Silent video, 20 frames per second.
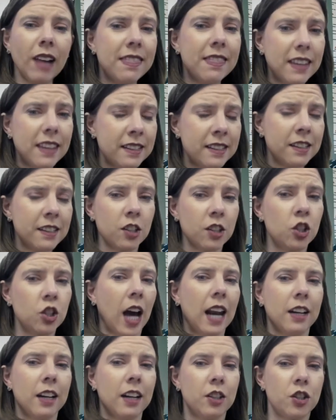This is the
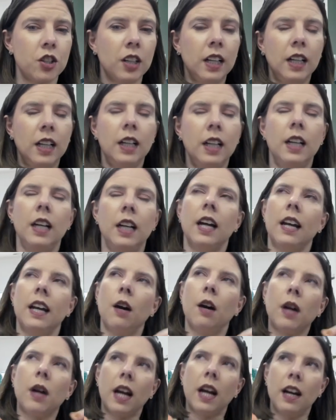challenge.
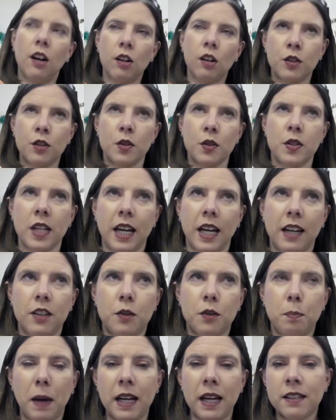Now, what I'll also say
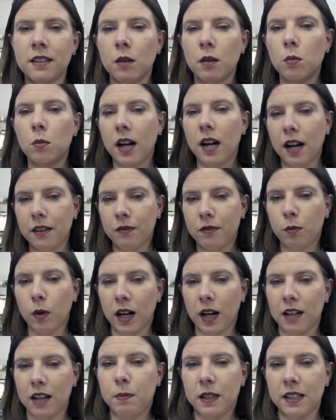is, based on what I've what
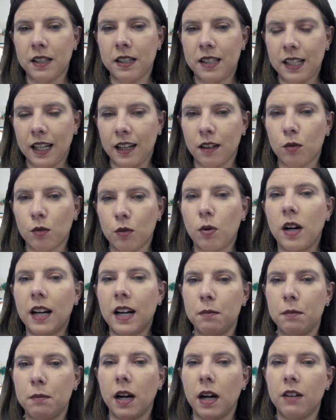I've been seeing, but
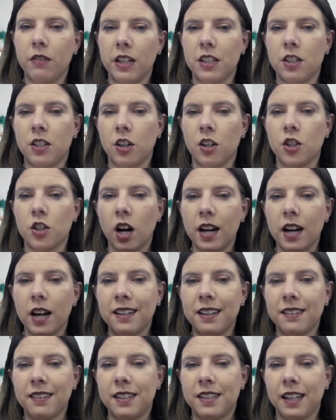in my research, I
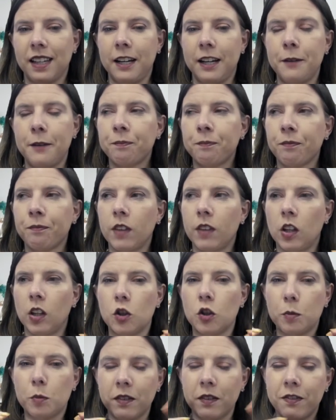can see that
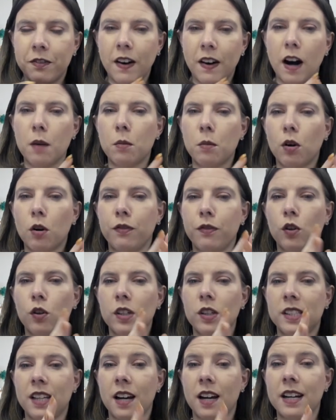there's been far more
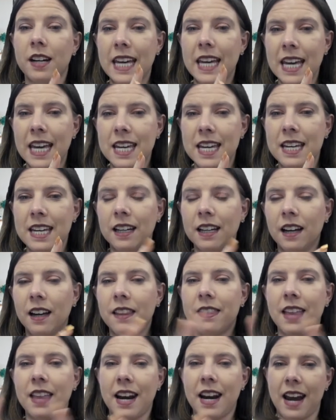focus on E
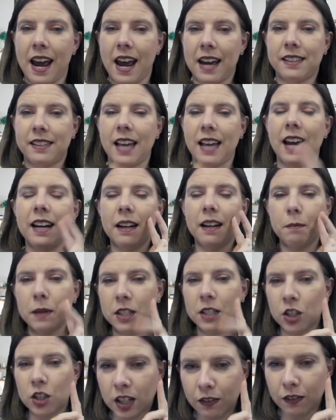than S. And let me
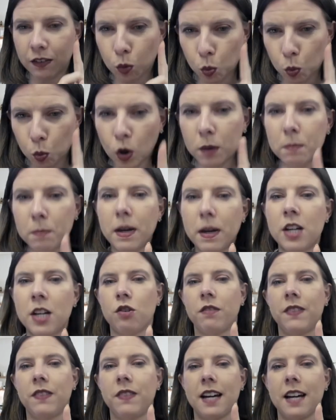just give you one
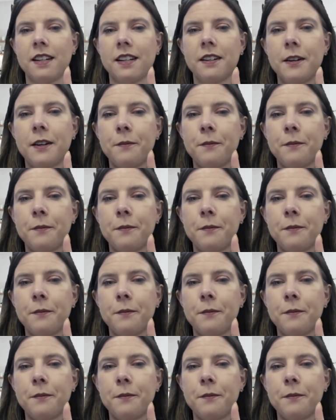measure of that.